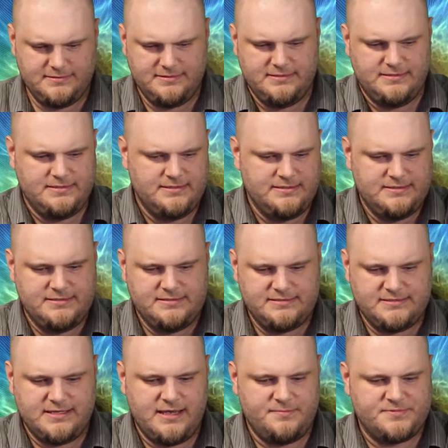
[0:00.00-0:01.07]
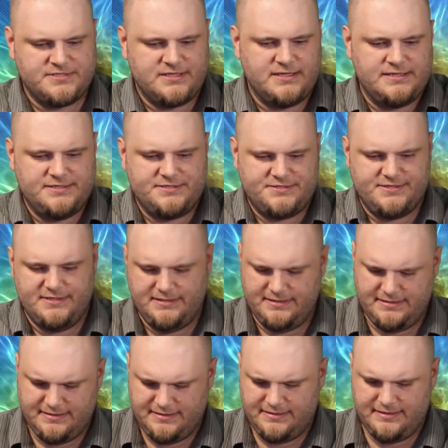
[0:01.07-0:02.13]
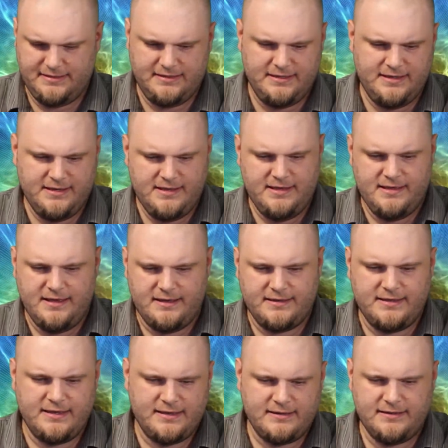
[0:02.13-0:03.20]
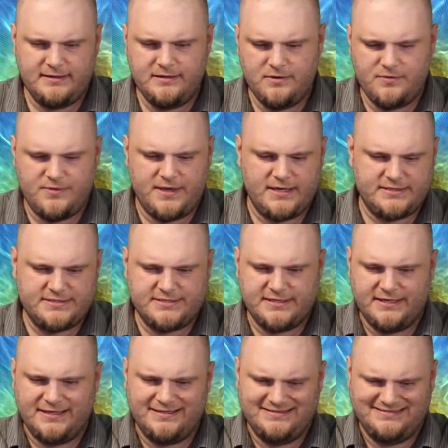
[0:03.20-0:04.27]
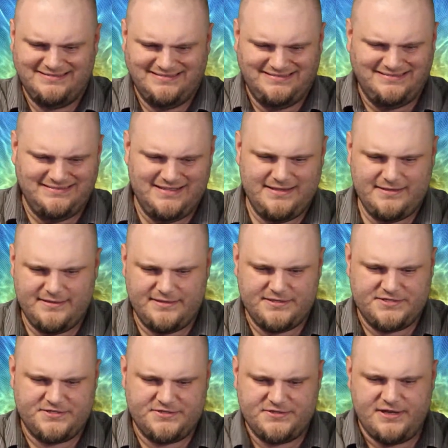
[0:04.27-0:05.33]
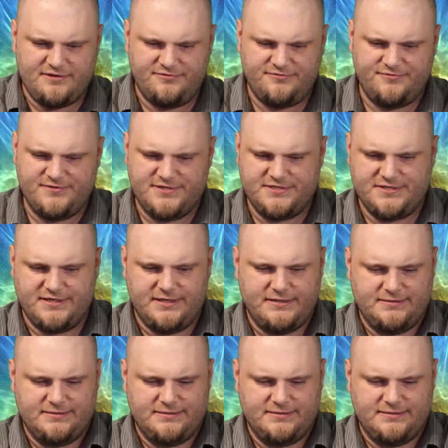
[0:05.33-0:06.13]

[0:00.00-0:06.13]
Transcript: Top slice. Again, I know that this stuff is